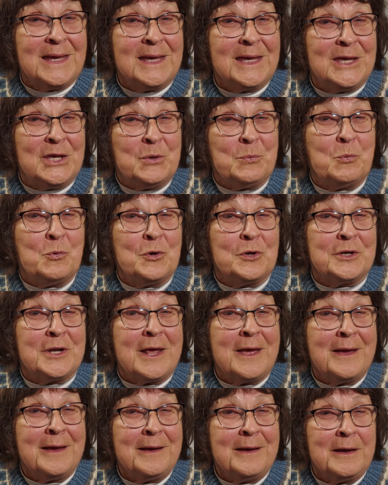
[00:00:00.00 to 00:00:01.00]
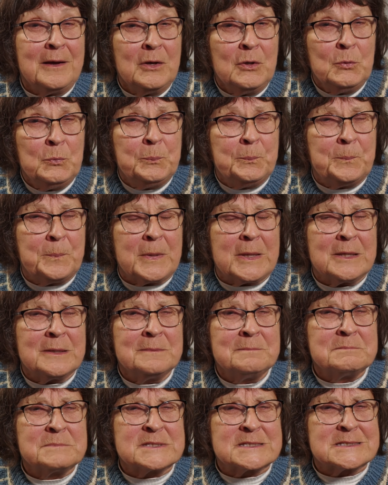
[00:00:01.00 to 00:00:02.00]
He would help
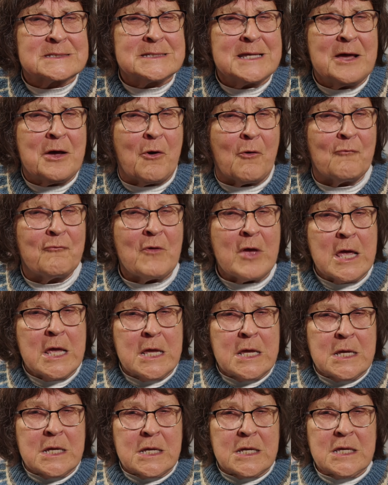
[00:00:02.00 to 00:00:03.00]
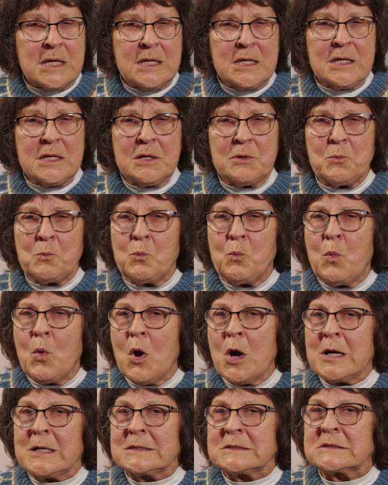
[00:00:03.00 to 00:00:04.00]
himself it
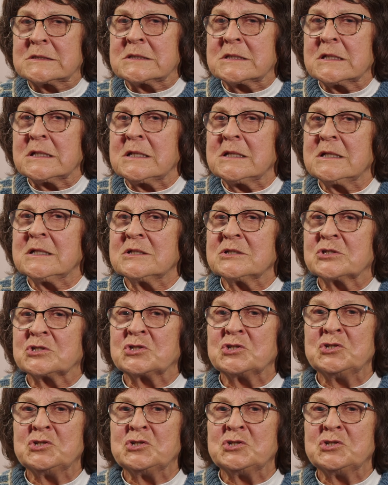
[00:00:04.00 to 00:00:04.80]
was his